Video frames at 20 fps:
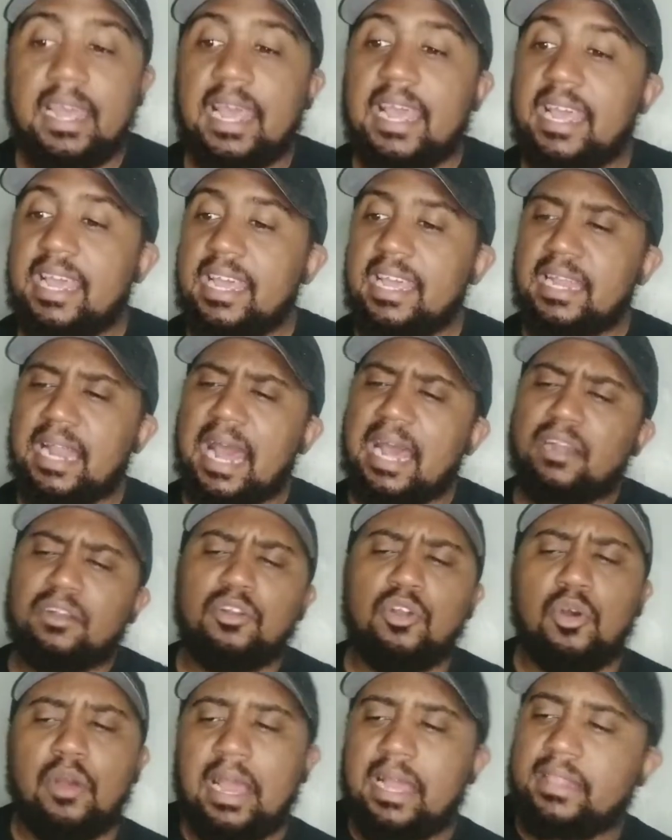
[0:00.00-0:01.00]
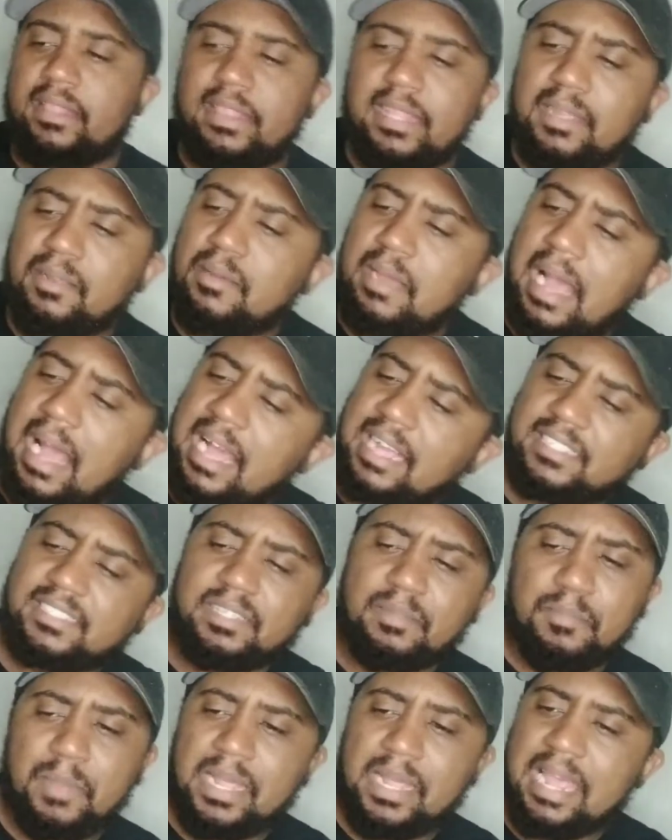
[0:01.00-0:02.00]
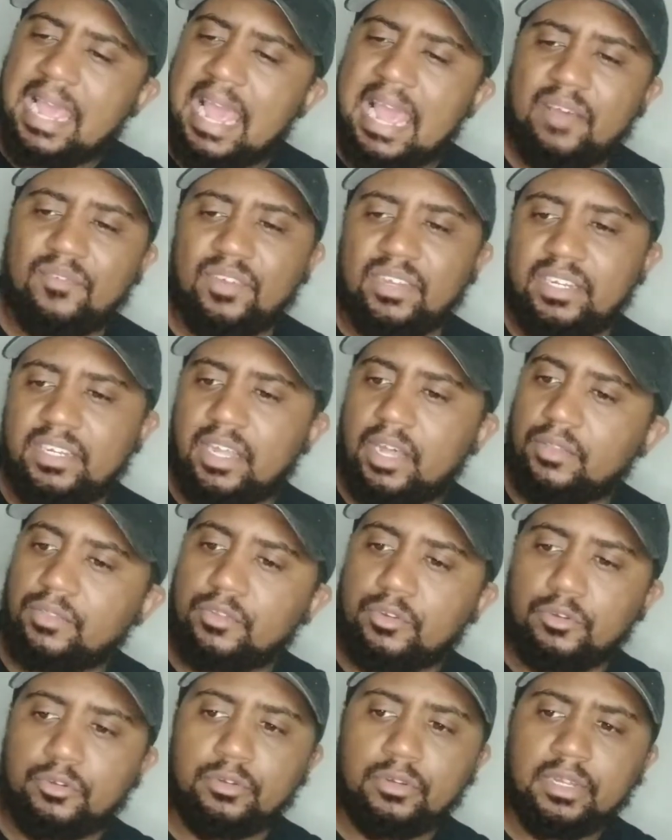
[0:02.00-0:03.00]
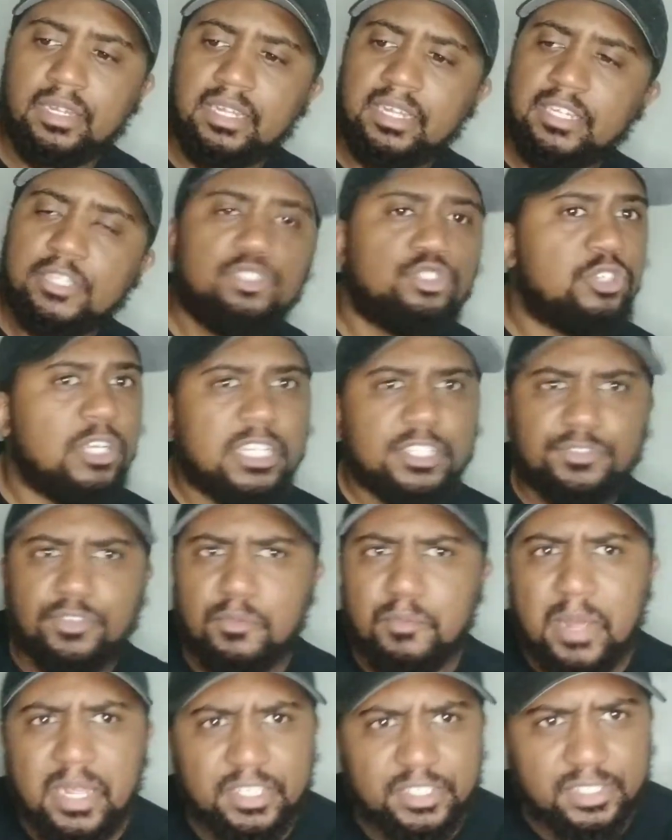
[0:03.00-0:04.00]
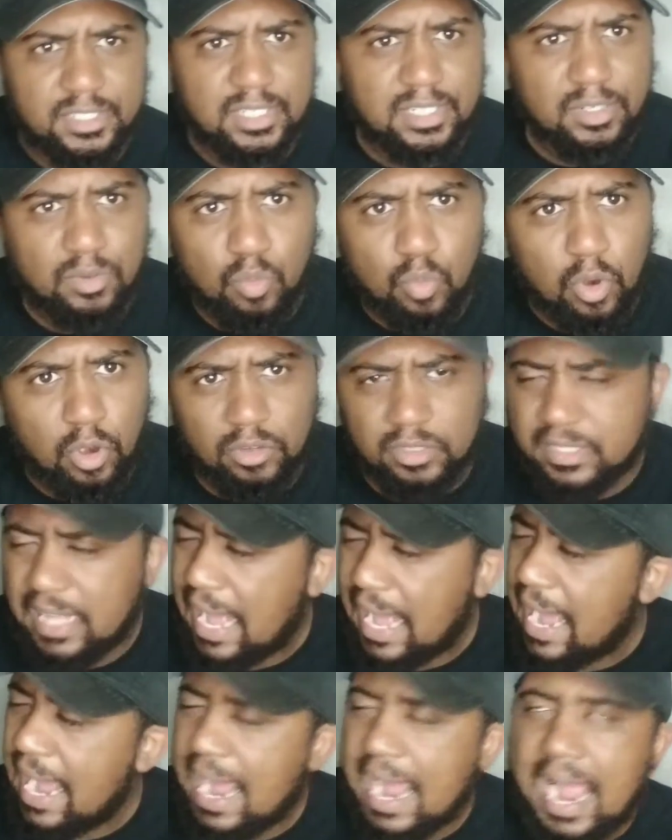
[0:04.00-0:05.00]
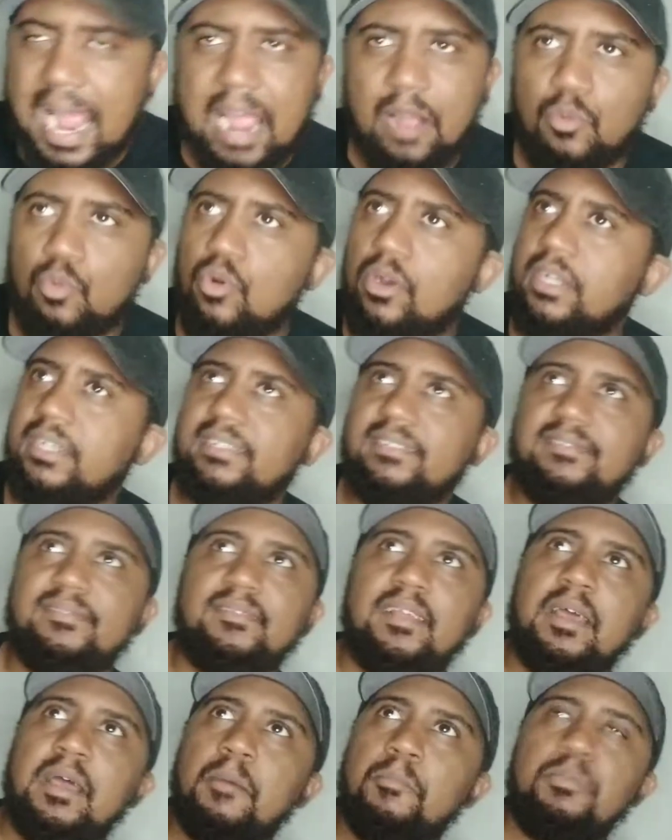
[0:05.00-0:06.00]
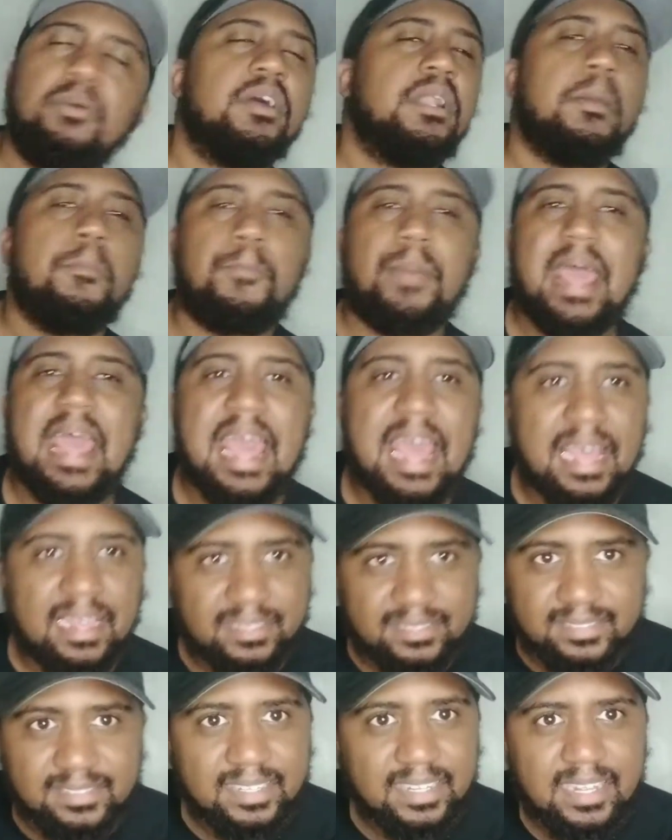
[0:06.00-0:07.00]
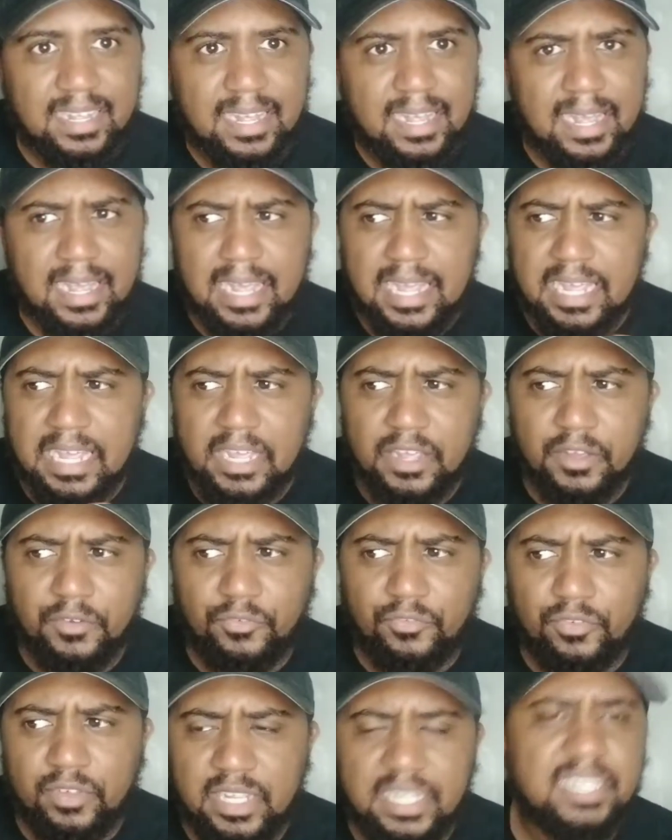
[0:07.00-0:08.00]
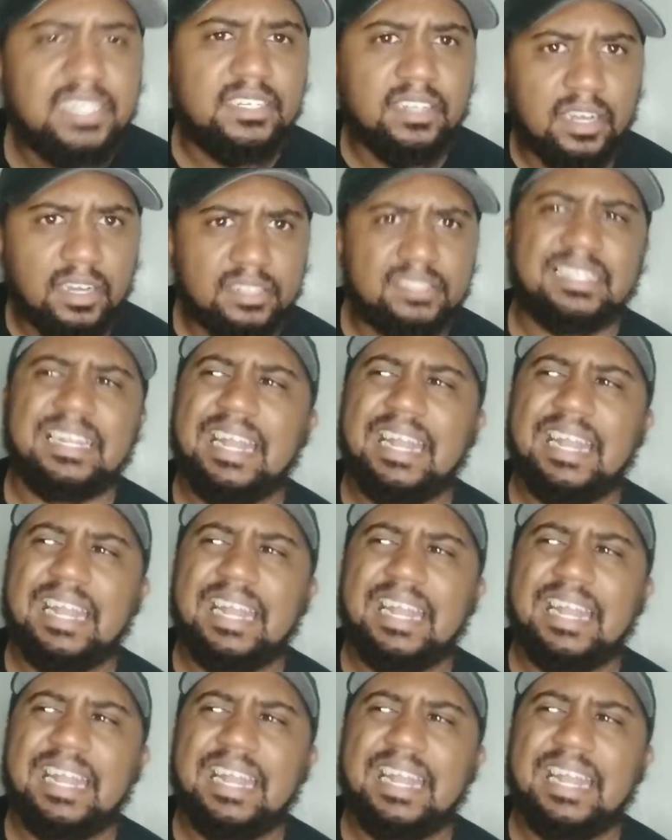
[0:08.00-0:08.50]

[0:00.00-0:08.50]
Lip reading: And I don't know, I think Asta may have another transformation in the works. I wouldn't put it past if he does.